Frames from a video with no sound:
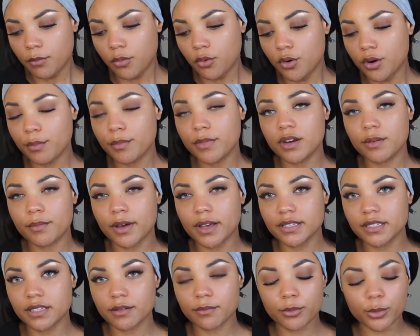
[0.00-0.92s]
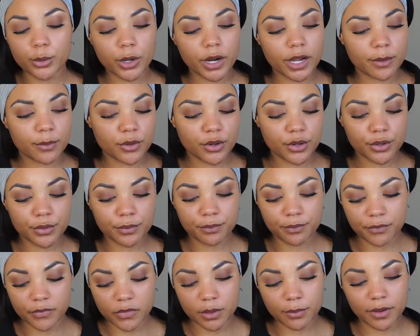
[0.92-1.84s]
Pore Minimizing Primer
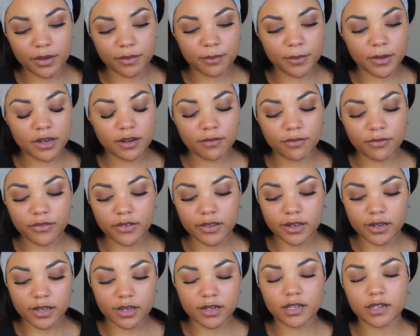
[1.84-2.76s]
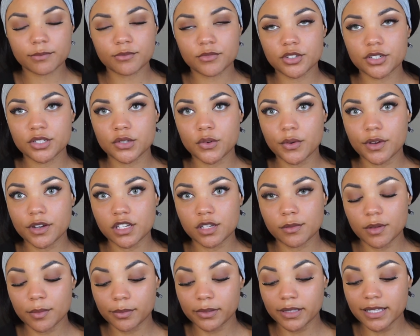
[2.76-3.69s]
by Benefit, and I'm just going
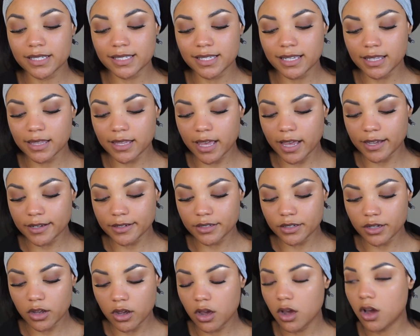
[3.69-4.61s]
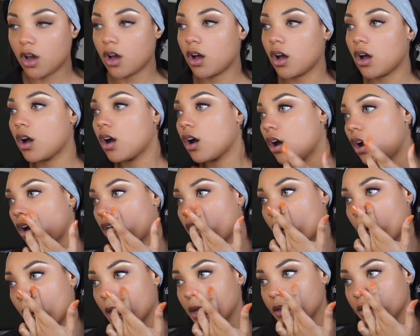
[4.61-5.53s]
to be placing that
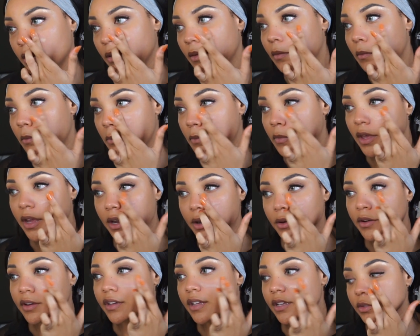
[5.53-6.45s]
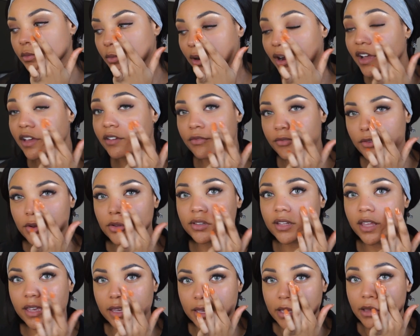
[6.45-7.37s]
on the areas where I feel
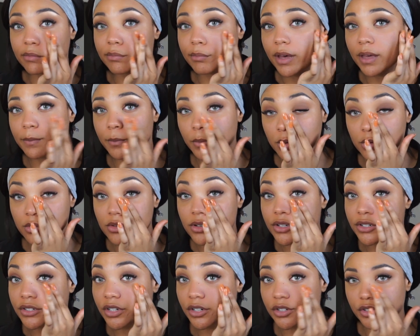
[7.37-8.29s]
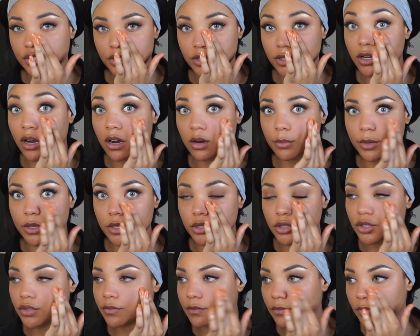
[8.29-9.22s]
like my pores are just
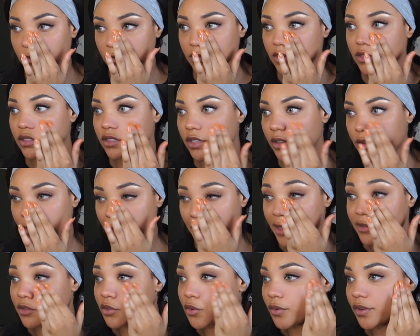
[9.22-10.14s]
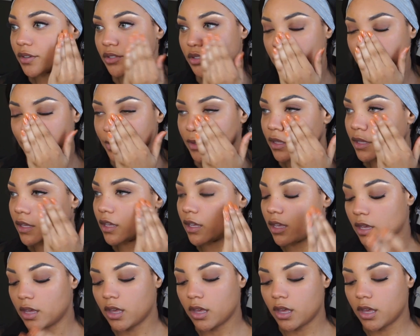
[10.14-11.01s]
garbage. So that's going to be